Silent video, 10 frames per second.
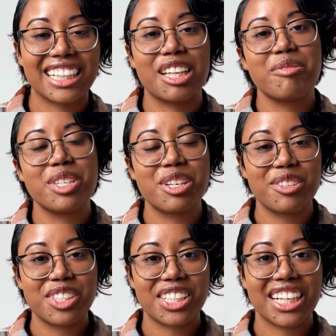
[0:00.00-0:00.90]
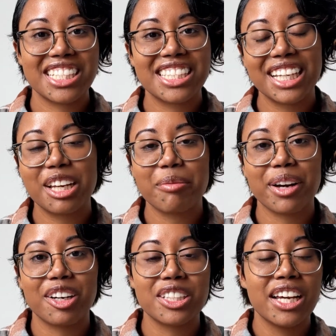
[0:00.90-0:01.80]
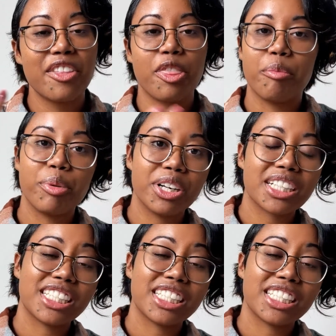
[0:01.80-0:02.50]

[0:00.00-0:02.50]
Let me know what you guys think about the book.